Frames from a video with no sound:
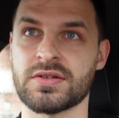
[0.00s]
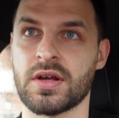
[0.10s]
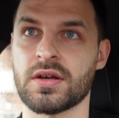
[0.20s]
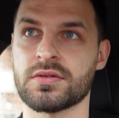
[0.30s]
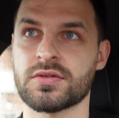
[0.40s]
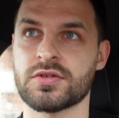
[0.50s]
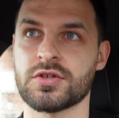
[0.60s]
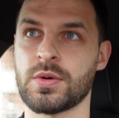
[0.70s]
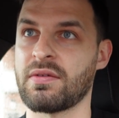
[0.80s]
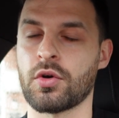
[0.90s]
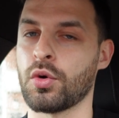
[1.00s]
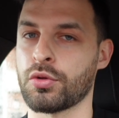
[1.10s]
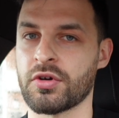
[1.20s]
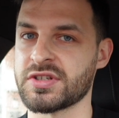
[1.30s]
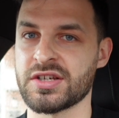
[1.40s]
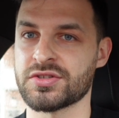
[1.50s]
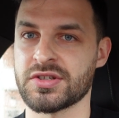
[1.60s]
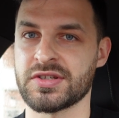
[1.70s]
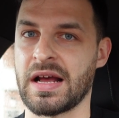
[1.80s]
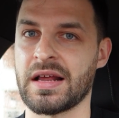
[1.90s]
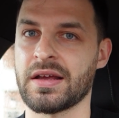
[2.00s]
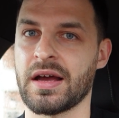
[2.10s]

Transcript: that you haven't got authorization to sell it.